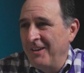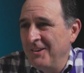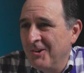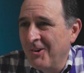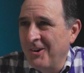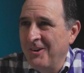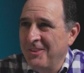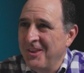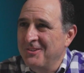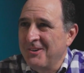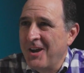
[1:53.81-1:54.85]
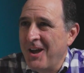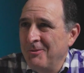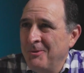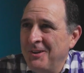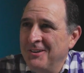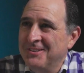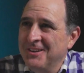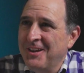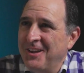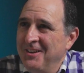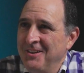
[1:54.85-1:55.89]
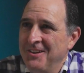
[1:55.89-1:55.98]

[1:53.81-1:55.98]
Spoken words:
Igor. Thanks for having me here today.